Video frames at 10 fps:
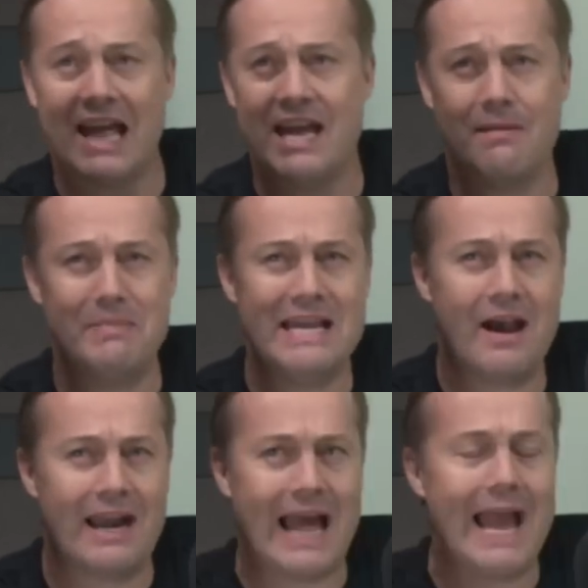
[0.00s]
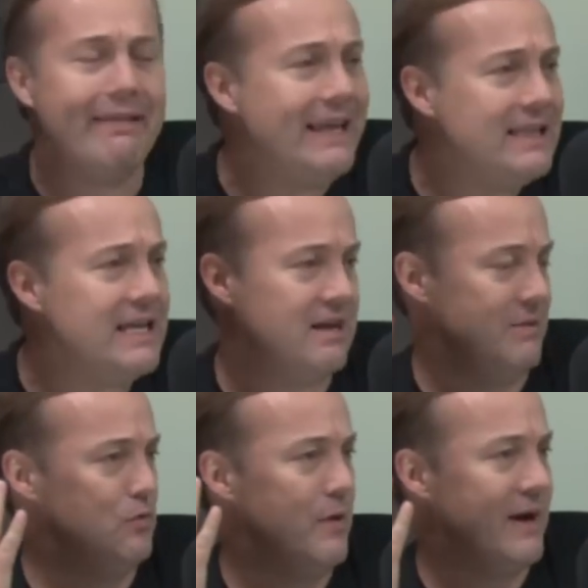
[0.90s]
that he could be on an island, he could
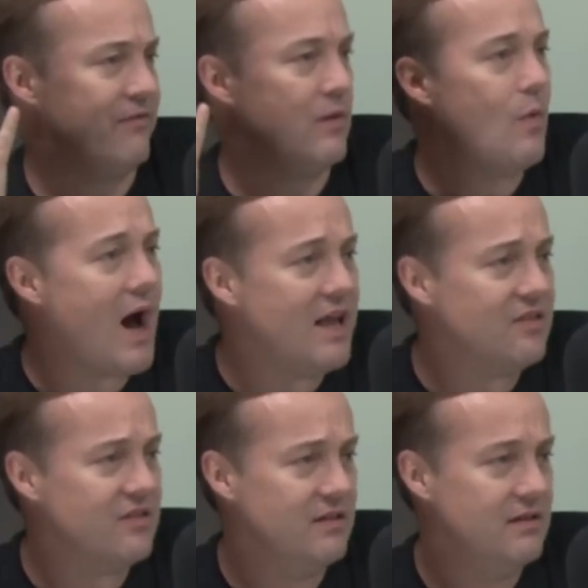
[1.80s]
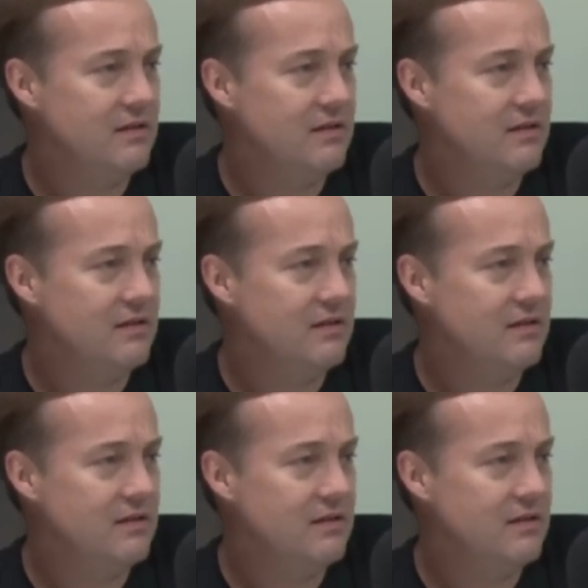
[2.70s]
be doing whatever he wants.